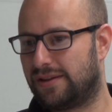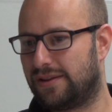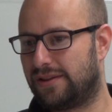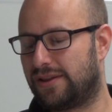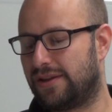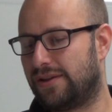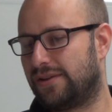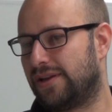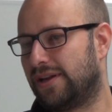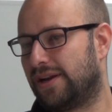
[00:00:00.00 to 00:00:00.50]

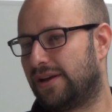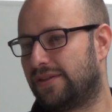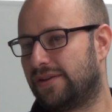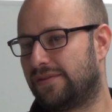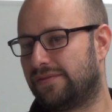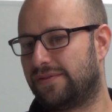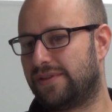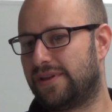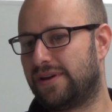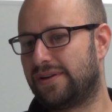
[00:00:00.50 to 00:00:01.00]

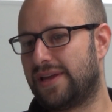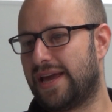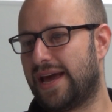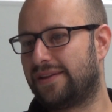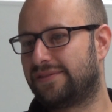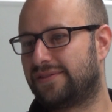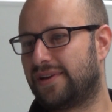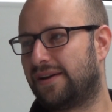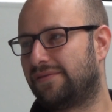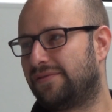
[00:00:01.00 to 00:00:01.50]
they're
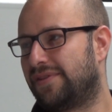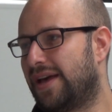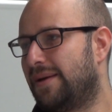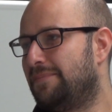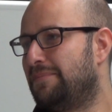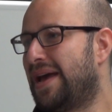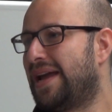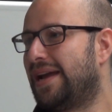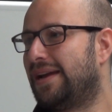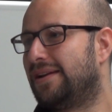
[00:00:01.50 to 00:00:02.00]
yet to have
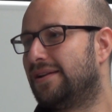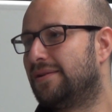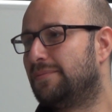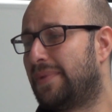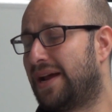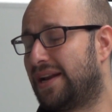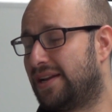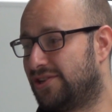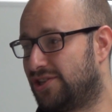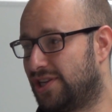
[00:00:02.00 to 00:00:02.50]
their
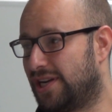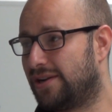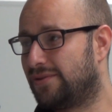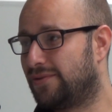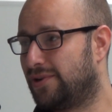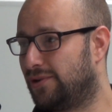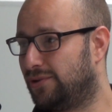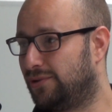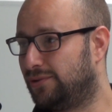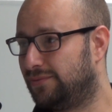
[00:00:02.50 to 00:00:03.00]
maiden
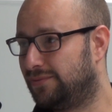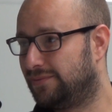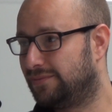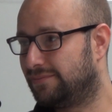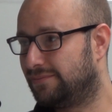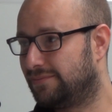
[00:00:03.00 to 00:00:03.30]
managerial